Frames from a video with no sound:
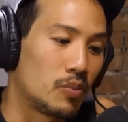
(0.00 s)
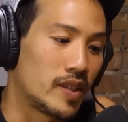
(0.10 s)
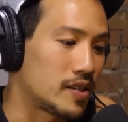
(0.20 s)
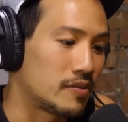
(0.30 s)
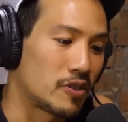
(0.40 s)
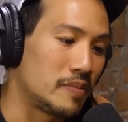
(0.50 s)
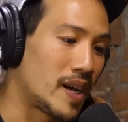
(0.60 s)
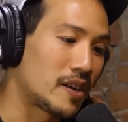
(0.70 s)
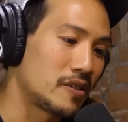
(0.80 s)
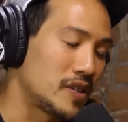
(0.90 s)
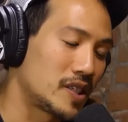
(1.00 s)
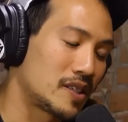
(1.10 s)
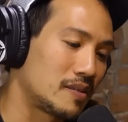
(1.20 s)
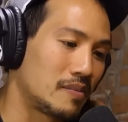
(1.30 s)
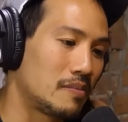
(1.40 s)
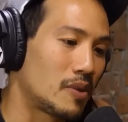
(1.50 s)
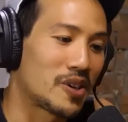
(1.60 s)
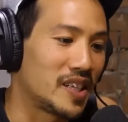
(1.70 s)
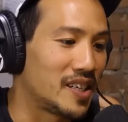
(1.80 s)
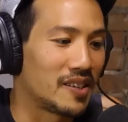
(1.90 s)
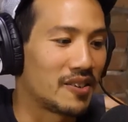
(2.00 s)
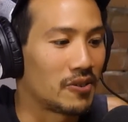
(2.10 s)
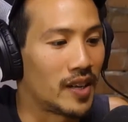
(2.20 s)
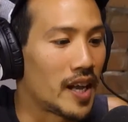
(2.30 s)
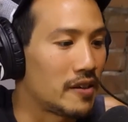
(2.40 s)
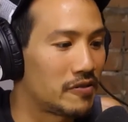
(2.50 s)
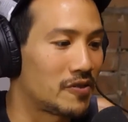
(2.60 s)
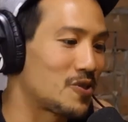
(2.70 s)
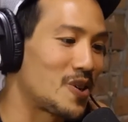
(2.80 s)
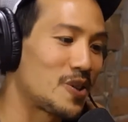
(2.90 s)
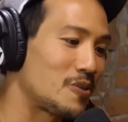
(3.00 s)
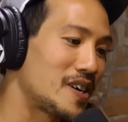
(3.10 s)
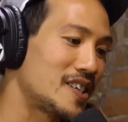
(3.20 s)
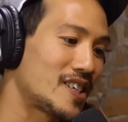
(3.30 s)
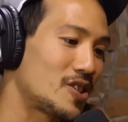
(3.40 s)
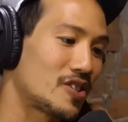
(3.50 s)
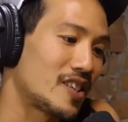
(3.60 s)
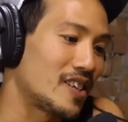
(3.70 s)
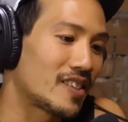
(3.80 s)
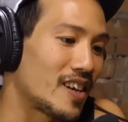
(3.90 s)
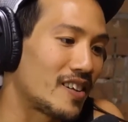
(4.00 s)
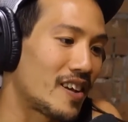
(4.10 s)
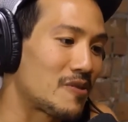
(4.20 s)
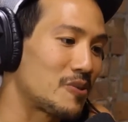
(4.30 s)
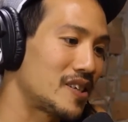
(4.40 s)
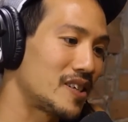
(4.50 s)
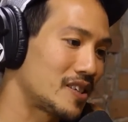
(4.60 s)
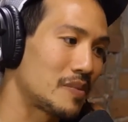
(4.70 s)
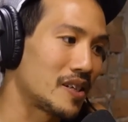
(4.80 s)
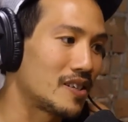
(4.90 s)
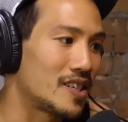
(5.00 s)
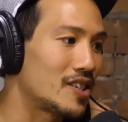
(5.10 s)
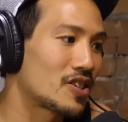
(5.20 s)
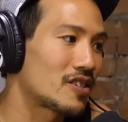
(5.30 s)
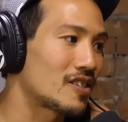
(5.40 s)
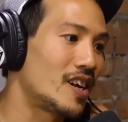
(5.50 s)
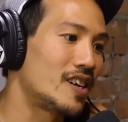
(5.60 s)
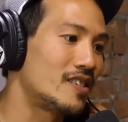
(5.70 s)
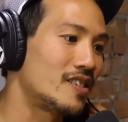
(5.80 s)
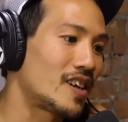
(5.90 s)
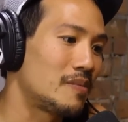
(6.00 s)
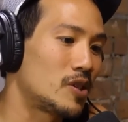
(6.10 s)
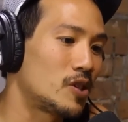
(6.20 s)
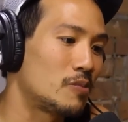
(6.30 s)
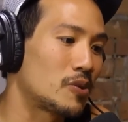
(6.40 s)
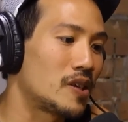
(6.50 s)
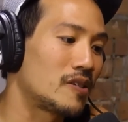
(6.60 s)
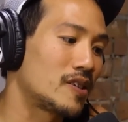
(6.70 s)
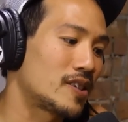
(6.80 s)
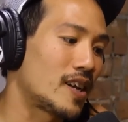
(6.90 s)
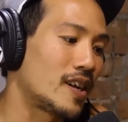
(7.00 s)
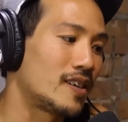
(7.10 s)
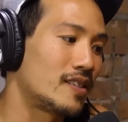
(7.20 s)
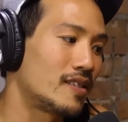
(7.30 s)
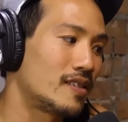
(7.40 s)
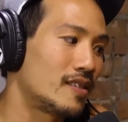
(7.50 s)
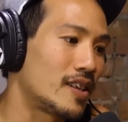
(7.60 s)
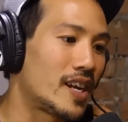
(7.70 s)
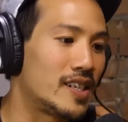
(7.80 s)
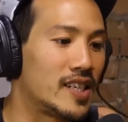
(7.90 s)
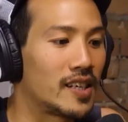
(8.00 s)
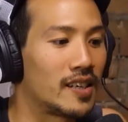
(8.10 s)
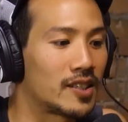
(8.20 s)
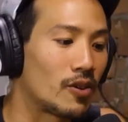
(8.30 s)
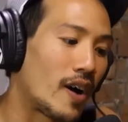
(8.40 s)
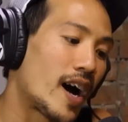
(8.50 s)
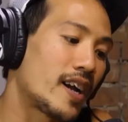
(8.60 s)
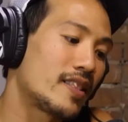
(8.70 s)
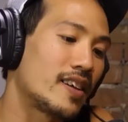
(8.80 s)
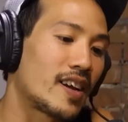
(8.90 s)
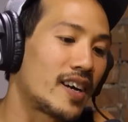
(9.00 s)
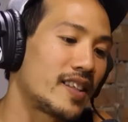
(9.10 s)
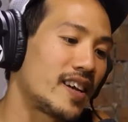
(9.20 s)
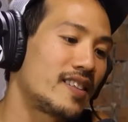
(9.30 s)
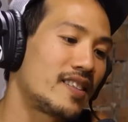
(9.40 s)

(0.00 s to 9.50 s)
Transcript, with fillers: It doesn't really matter if it's marketing or life or otherwise. I just think that everyone has something to teach and I'm super curious at the idea. So I think I,